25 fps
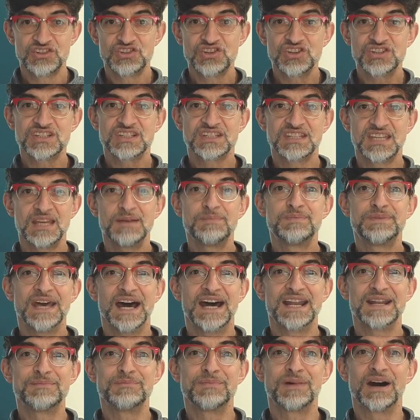Just keep
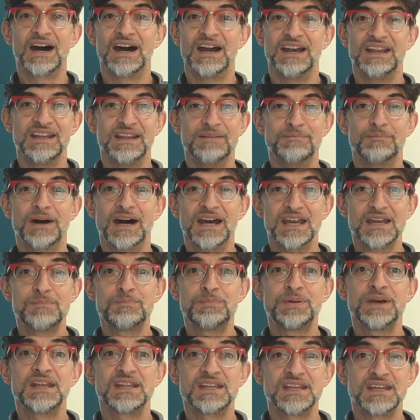that in mind. In my
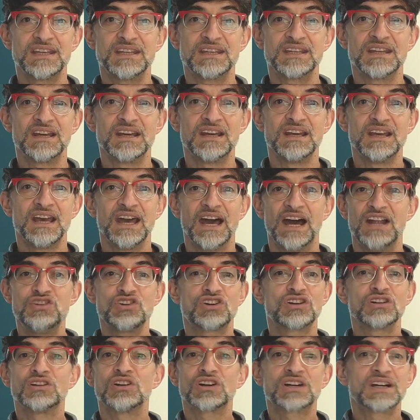opinion,
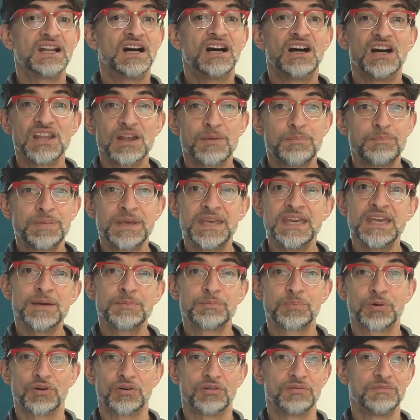and you can look at other
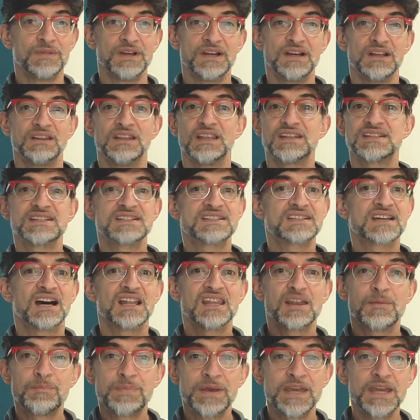people, listen to
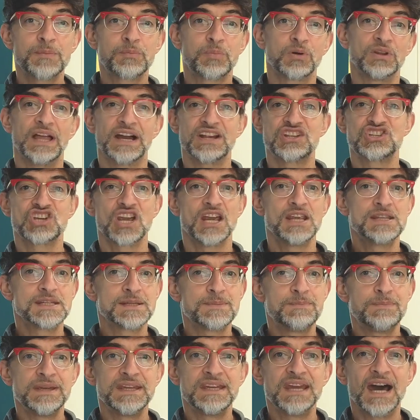other people like
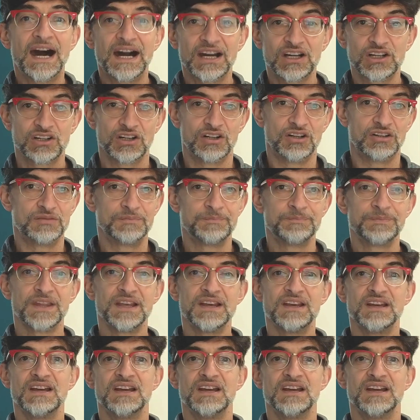James Bianco.